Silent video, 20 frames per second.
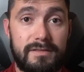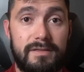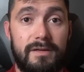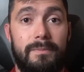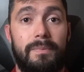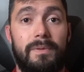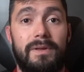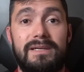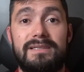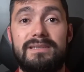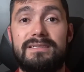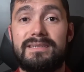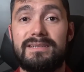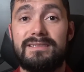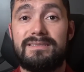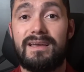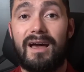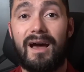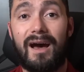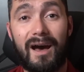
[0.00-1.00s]
to a place
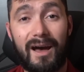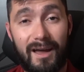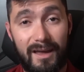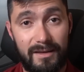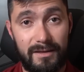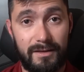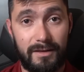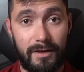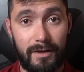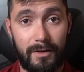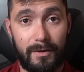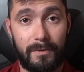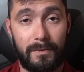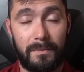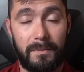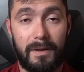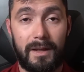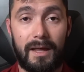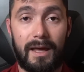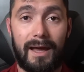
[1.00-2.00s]
that's unknown.
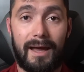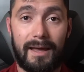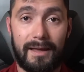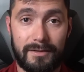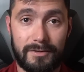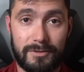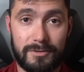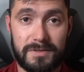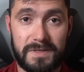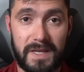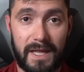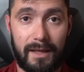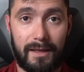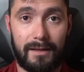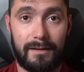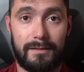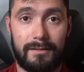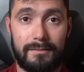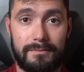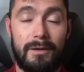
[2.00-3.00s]
I
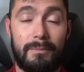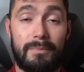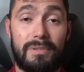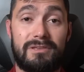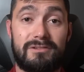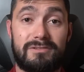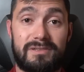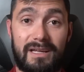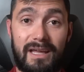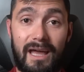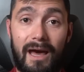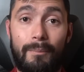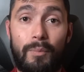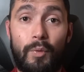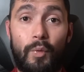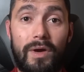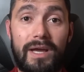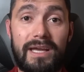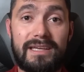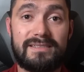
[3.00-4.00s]
understand. But there's a
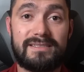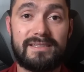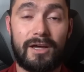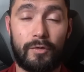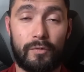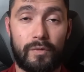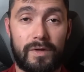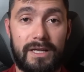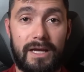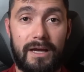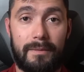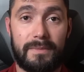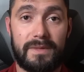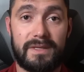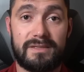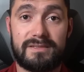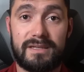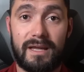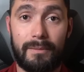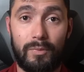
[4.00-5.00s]
couple ways to overcome
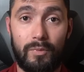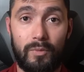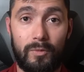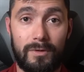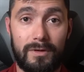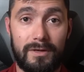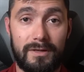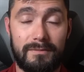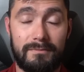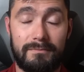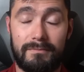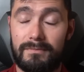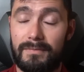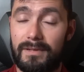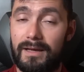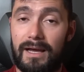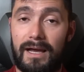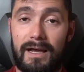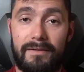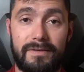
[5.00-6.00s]
this. Number 1,
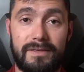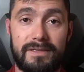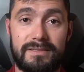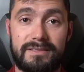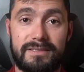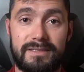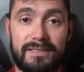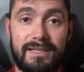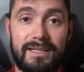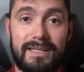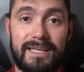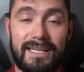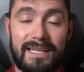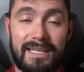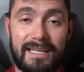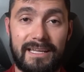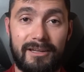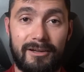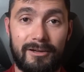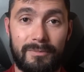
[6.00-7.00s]
obviously
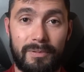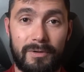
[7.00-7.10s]
getting here in